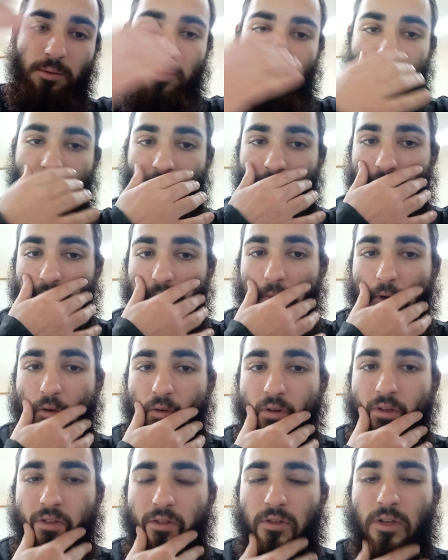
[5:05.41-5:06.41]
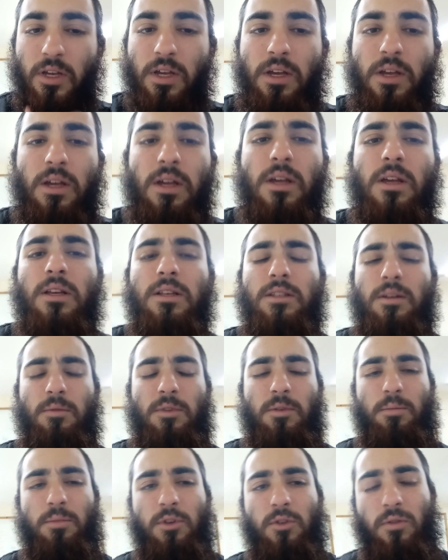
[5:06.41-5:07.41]
to talk about is some of
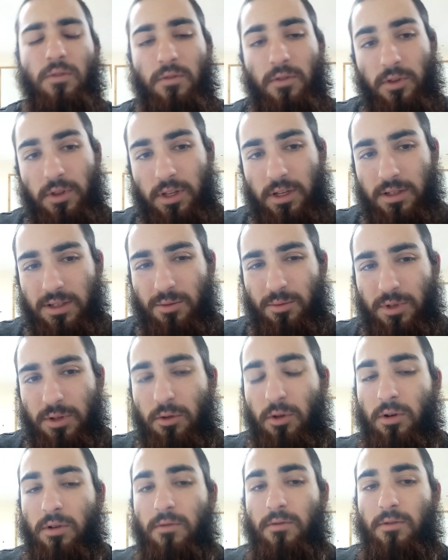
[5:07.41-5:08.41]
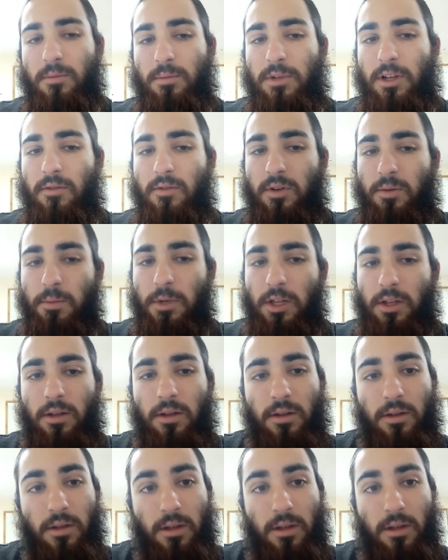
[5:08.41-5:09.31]
the beautiful things that we learned from David HaMelech.